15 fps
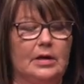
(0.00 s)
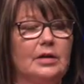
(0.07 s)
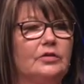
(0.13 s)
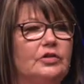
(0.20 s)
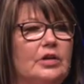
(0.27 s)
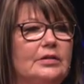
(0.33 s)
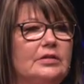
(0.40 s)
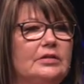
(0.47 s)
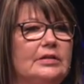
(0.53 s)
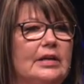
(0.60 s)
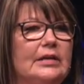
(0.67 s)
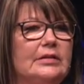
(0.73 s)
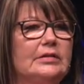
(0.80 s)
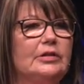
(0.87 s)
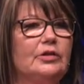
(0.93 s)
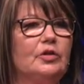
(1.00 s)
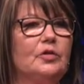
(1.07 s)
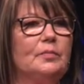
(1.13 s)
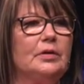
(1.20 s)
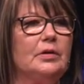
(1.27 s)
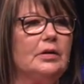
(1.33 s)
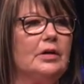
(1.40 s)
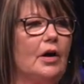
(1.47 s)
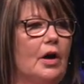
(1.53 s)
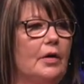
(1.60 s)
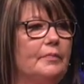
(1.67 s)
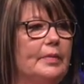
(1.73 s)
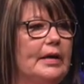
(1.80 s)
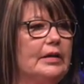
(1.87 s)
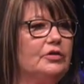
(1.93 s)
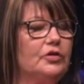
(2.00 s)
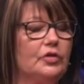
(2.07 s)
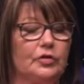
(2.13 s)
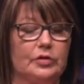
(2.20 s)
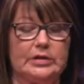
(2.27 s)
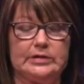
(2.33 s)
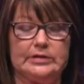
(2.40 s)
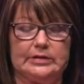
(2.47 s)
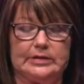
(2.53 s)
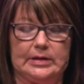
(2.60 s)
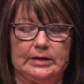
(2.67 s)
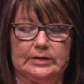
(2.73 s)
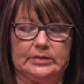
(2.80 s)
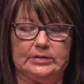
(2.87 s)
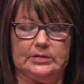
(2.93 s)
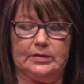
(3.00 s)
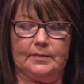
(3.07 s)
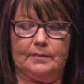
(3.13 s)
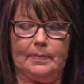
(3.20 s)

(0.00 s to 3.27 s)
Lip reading: Jen states in her book on page 36